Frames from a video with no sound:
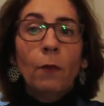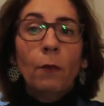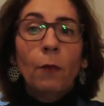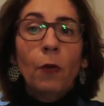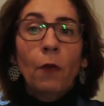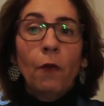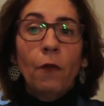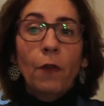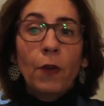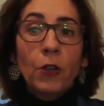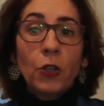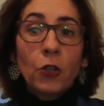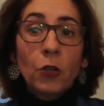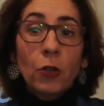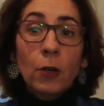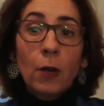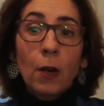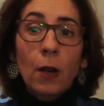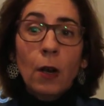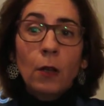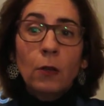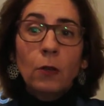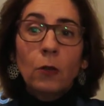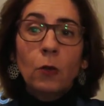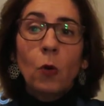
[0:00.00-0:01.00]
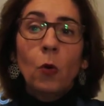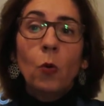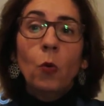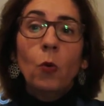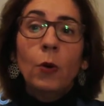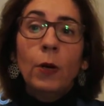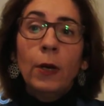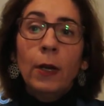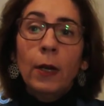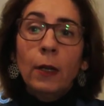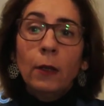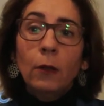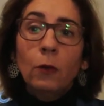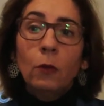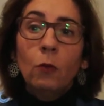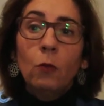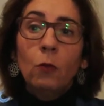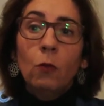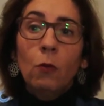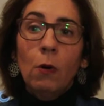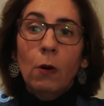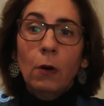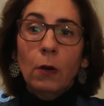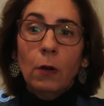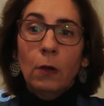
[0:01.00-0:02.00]
professionals who need to
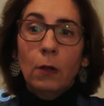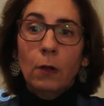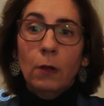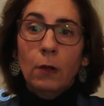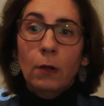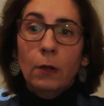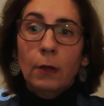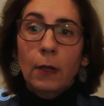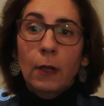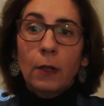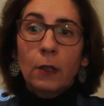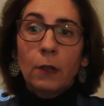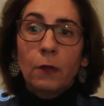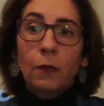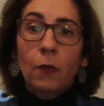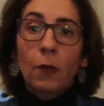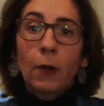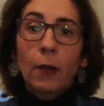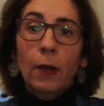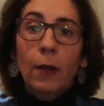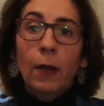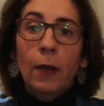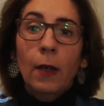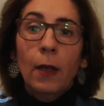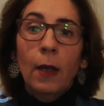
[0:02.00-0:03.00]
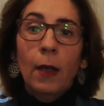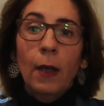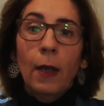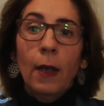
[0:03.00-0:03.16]
work successfully